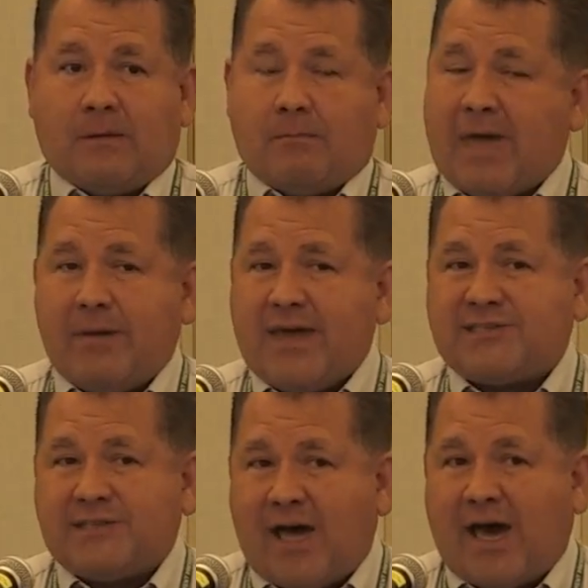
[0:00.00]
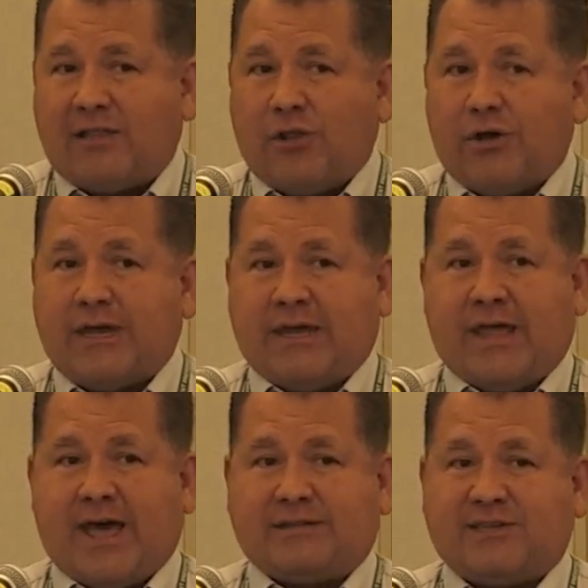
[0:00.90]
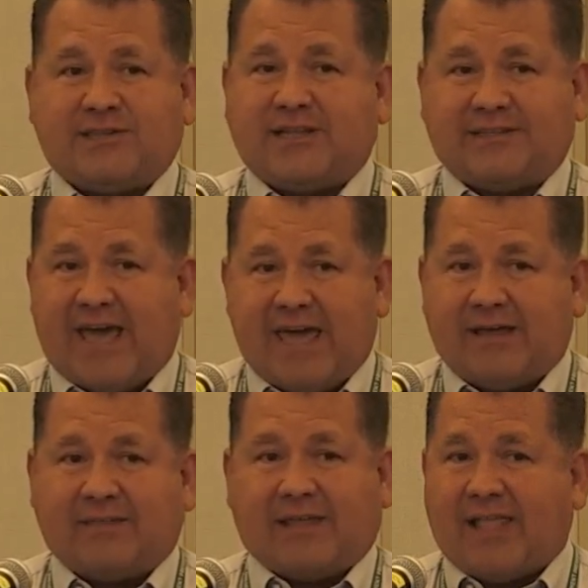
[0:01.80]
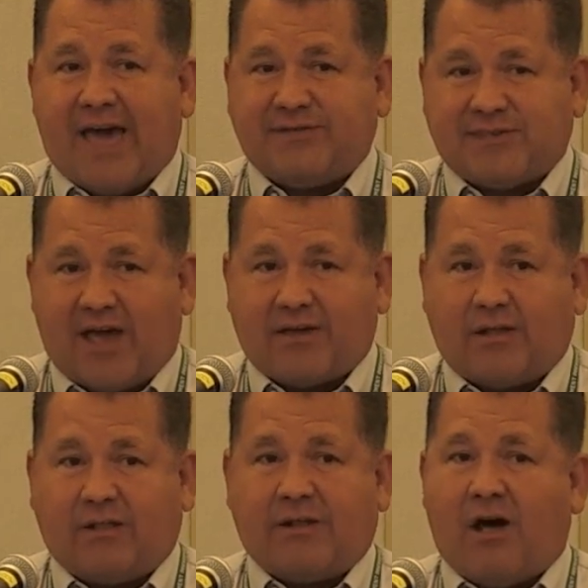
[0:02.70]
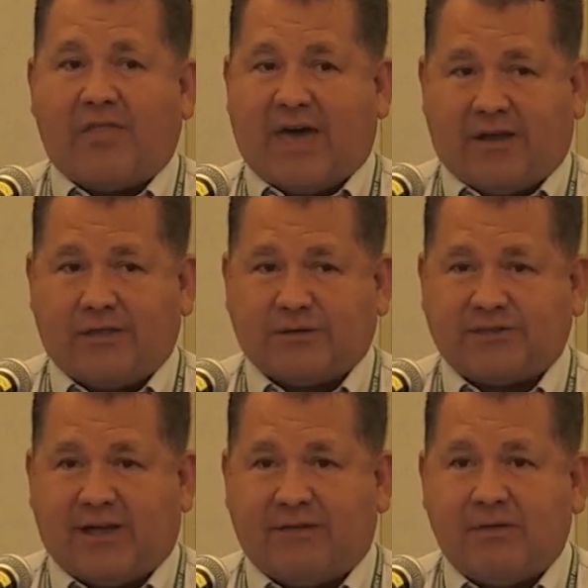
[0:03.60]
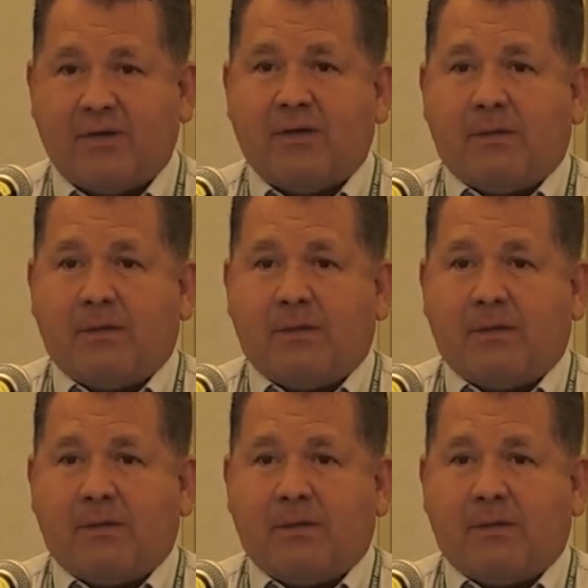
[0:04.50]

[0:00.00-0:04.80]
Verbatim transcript: Maybe it's not looking at just the data, the life cycle, and all that other stuff.